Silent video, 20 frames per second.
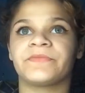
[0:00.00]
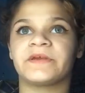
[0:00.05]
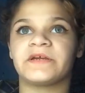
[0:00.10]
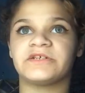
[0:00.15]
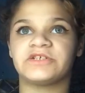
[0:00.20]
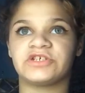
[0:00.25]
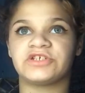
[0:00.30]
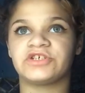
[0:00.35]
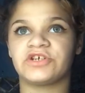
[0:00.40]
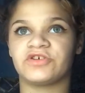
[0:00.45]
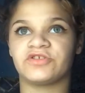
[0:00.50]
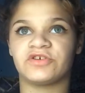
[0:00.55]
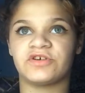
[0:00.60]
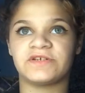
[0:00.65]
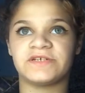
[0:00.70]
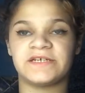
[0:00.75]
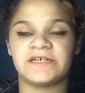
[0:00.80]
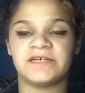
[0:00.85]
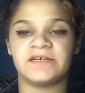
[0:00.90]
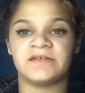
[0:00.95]
I just turned
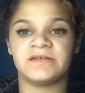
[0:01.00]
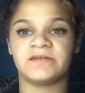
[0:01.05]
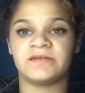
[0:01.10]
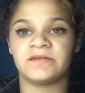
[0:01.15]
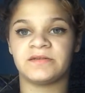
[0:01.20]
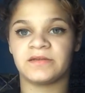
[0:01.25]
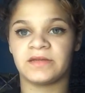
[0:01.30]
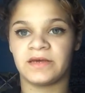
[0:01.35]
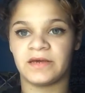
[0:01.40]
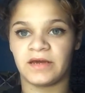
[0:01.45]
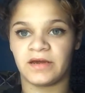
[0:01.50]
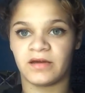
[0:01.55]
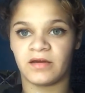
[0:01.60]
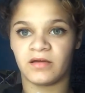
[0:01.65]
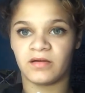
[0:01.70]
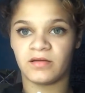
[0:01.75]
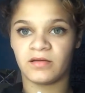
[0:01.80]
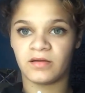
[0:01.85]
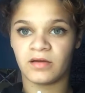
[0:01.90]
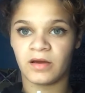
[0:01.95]
13, like
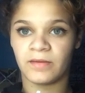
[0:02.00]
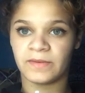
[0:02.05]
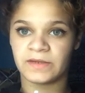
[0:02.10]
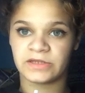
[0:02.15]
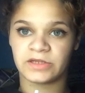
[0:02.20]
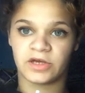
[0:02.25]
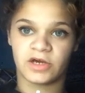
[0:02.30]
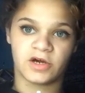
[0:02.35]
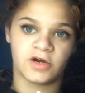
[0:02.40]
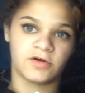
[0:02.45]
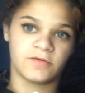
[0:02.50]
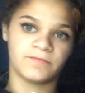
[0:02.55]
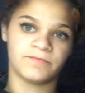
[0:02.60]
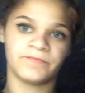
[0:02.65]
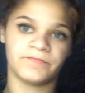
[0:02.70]
a month ago.